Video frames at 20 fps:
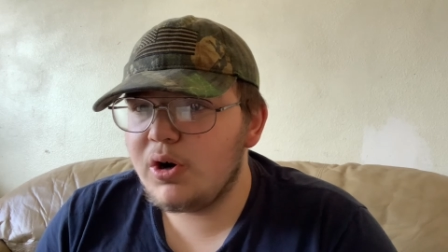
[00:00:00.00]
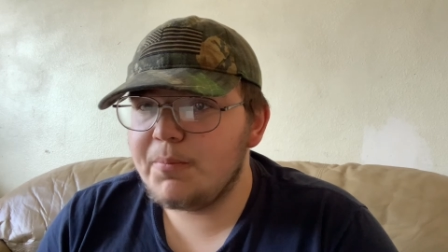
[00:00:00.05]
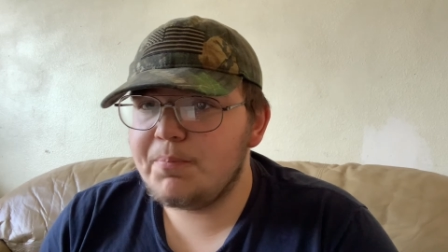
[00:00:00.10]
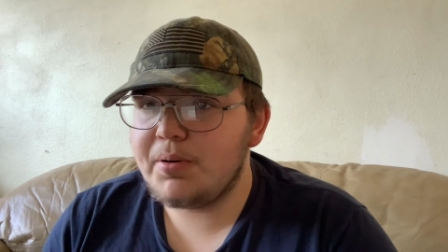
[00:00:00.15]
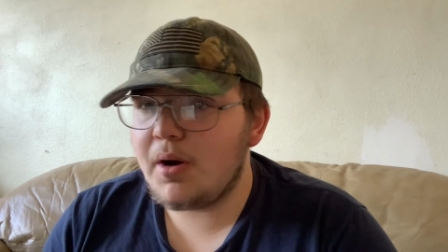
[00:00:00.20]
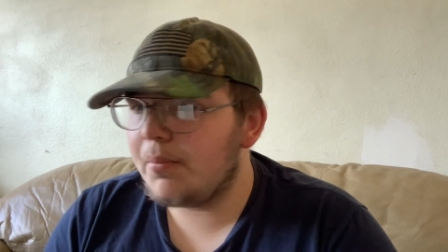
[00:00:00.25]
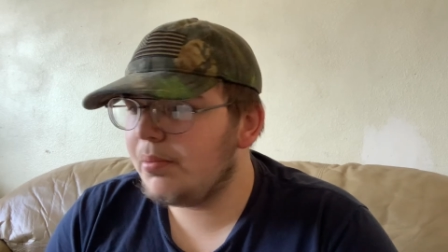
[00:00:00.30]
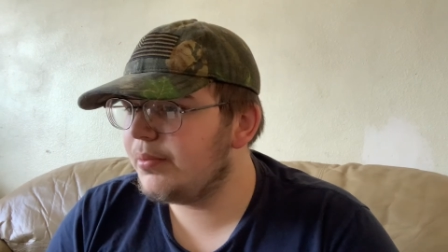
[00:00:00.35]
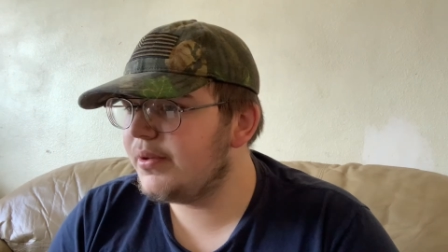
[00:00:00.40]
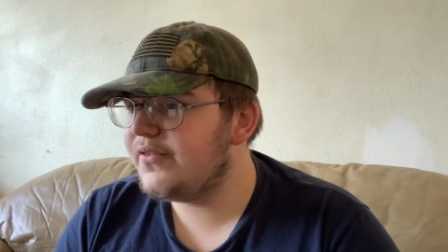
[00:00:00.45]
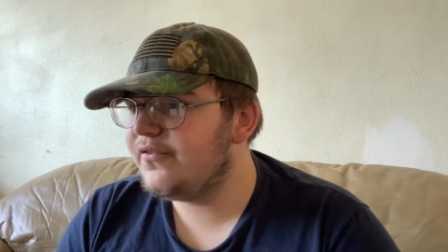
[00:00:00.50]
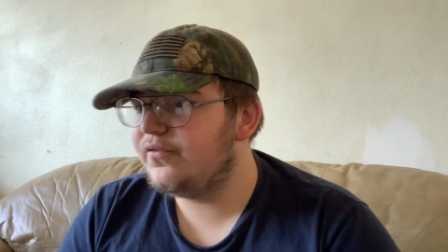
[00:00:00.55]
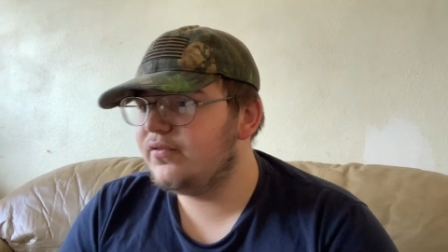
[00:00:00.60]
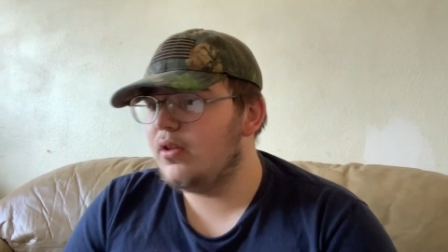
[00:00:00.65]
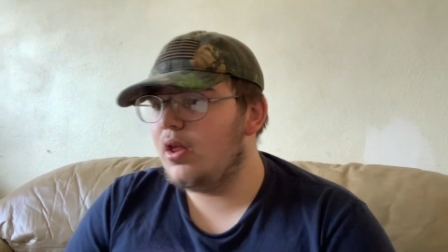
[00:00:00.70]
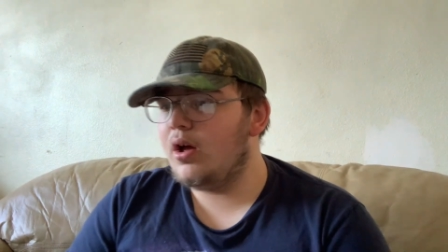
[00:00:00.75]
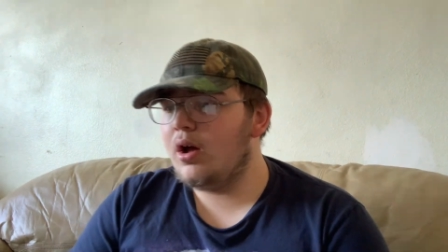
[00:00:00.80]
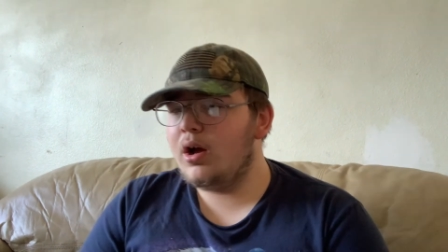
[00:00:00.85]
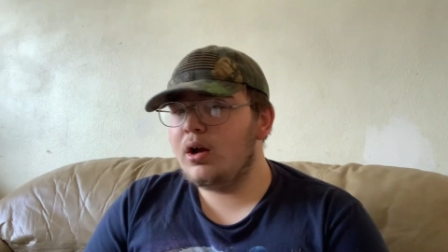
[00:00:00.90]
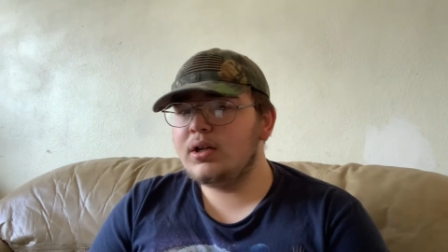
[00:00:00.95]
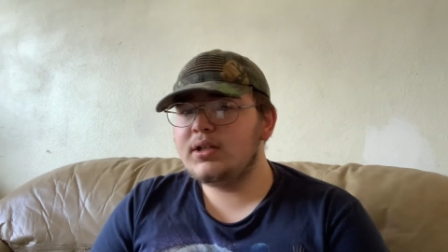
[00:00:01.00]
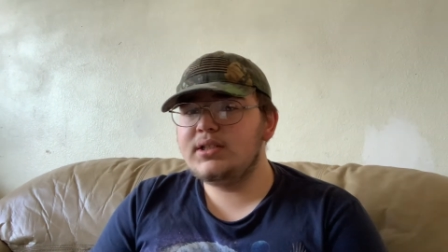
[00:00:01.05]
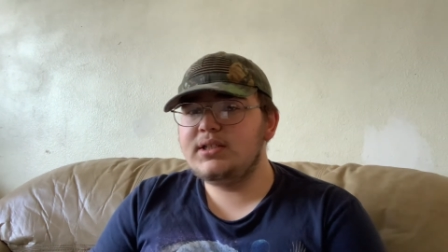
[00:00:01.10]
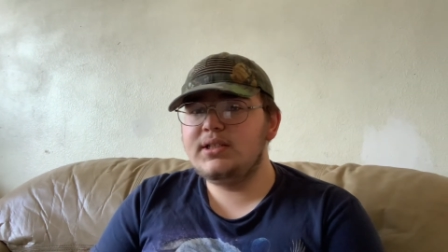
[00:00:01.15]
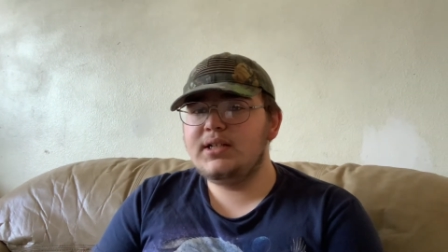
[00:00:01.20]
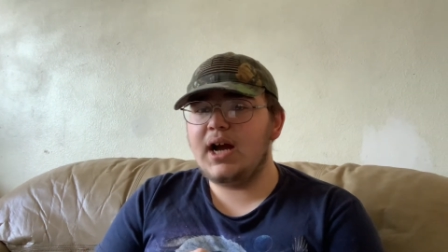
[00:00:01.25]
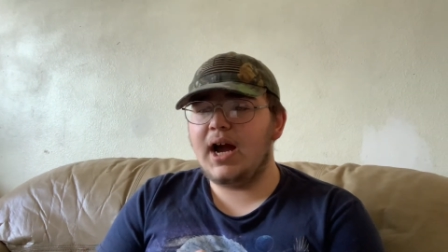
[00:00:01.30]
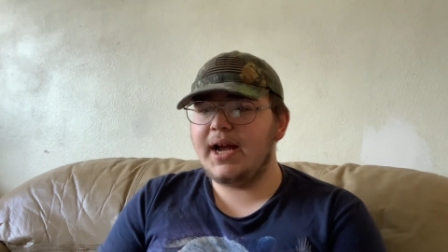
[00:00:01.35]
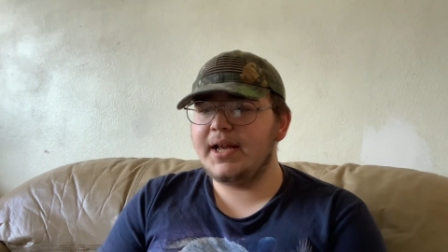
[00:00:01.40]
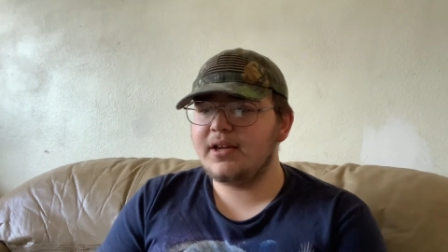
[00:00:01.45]
Probably vlog
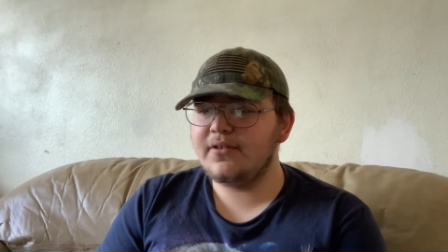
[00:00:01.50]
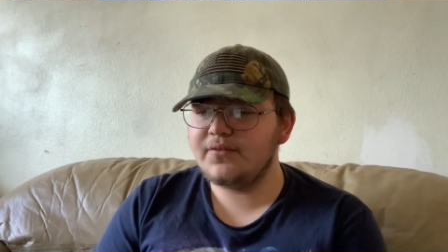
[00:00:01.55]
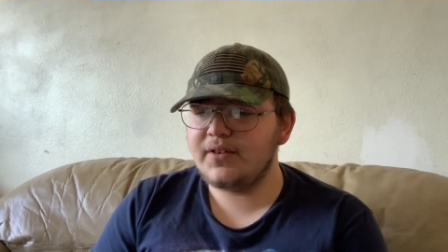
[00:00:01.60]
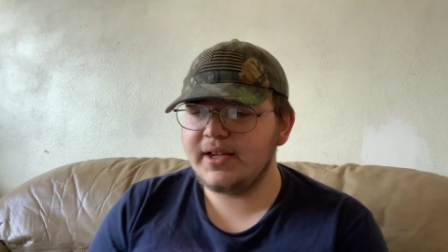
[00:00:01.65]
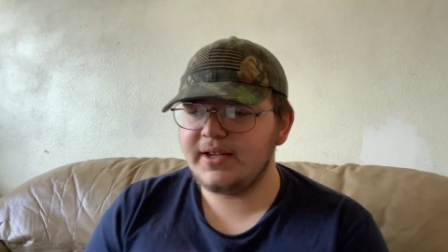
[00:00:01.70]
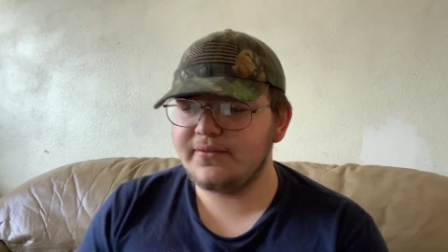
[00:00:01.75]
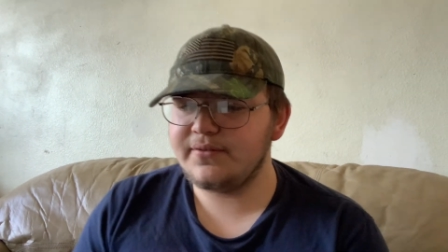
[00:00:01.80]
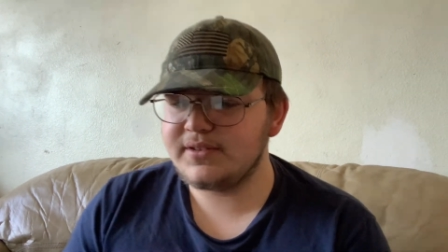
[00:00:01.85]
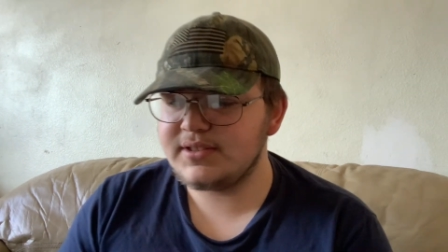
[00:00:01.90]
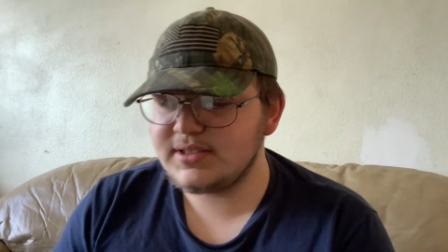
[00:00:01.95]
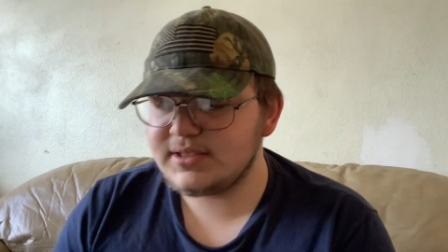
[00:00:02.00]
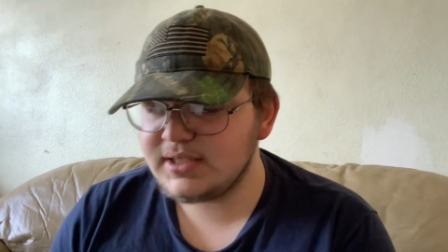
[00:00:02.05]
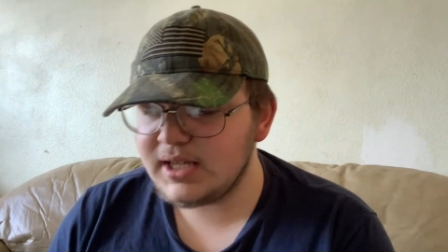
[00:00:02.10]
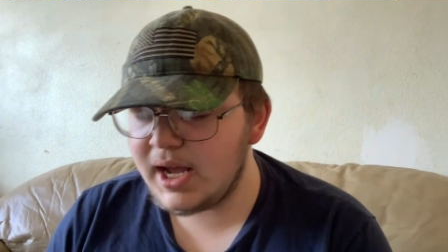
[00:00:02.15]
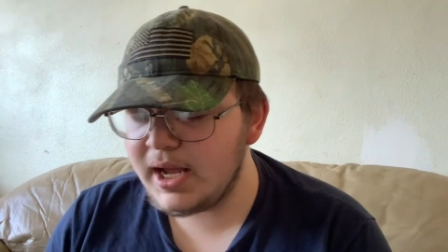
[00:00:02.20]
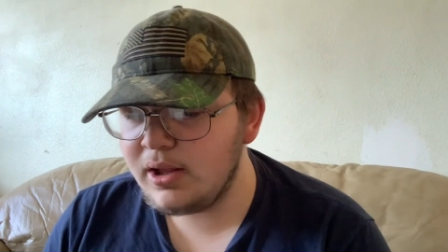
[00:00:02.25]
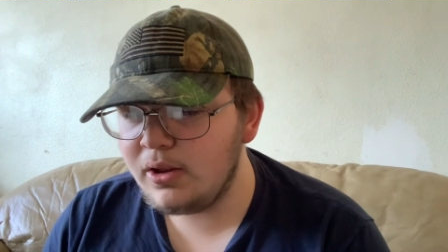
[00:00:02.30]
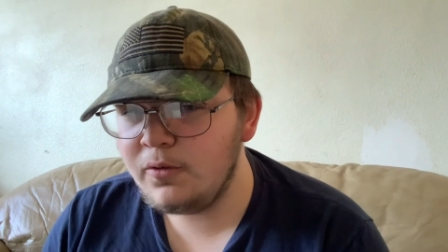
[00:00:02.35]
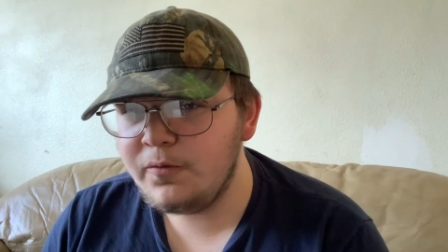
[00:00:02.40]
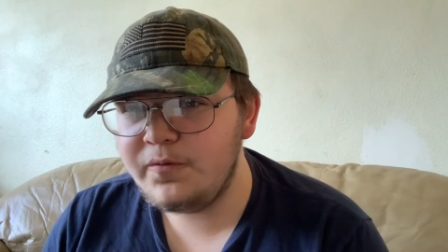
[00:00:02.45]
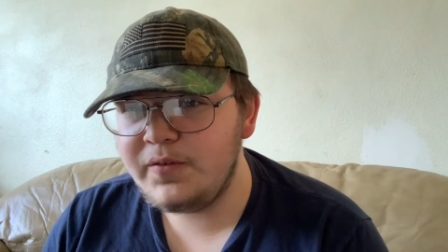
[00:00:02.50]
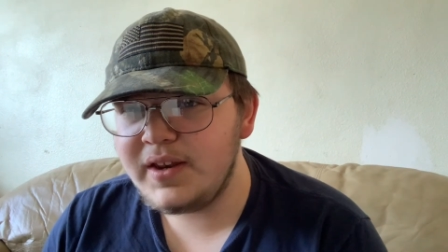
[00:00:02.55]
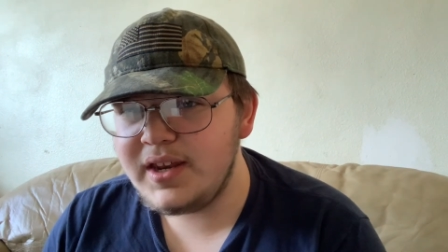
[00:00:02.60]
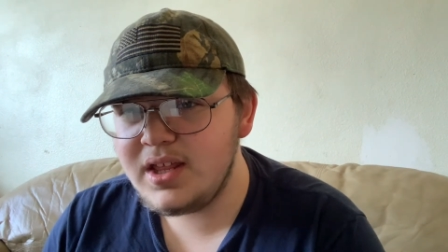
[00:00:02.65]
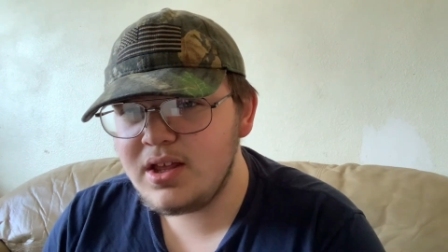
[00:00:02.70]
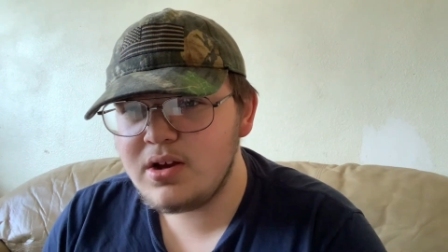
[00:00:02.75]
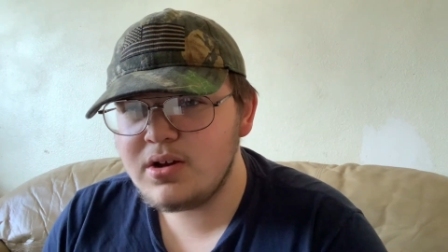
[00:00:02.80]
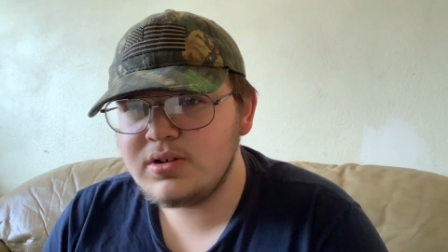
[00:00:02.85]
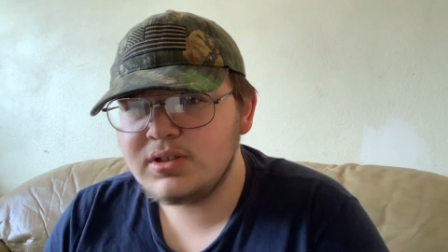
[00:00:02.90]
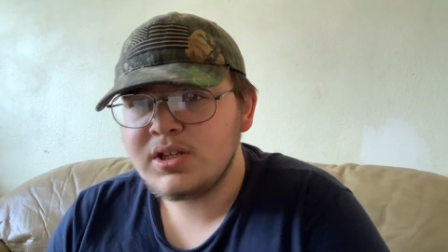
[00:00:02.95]
kind of like style
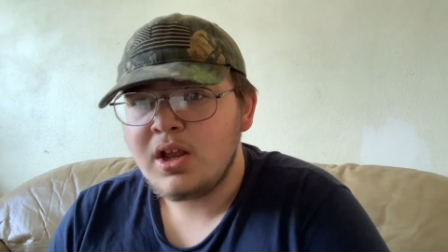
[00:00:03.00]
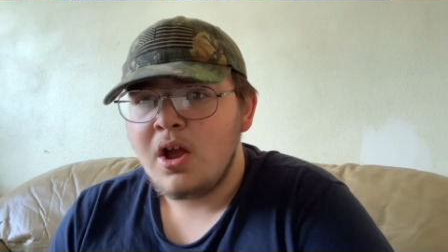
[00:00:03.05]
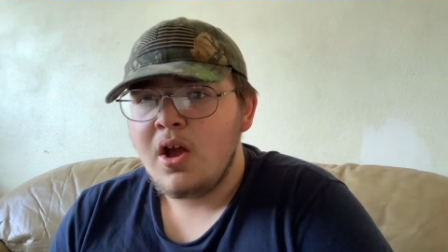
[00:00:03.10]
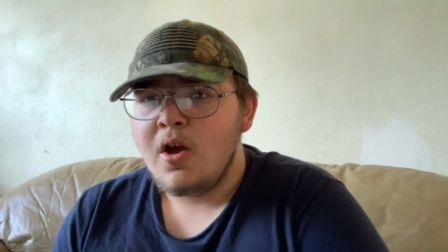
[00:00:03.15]
videos